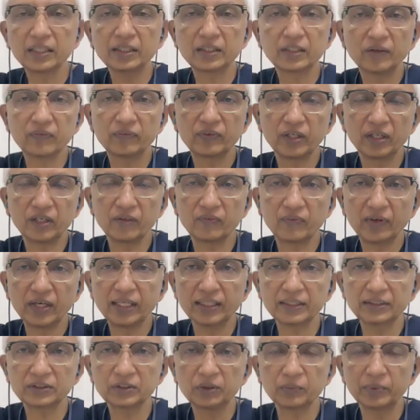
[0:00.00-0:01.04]
of the
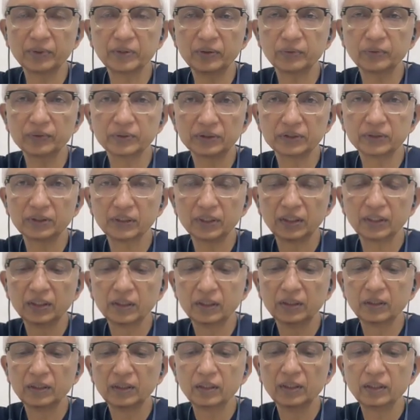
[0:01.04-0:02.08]
device to be used,
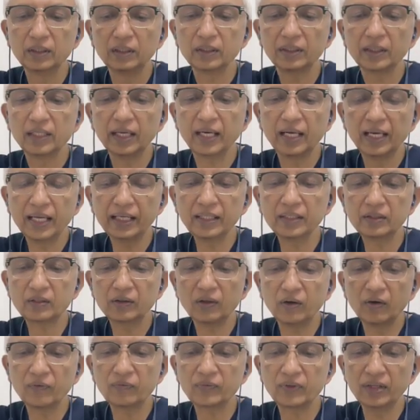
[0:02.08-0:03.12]
the length
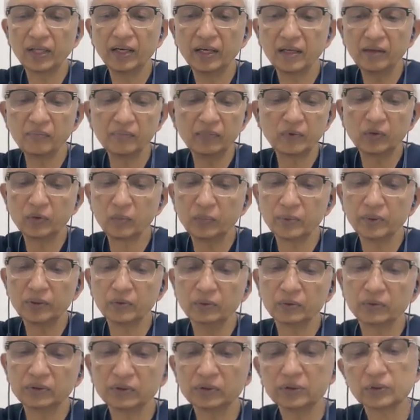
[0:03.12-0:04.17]
of the limb to be
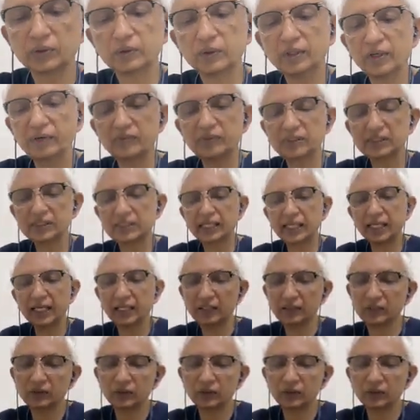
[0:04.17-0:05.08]
used. So you have a scale.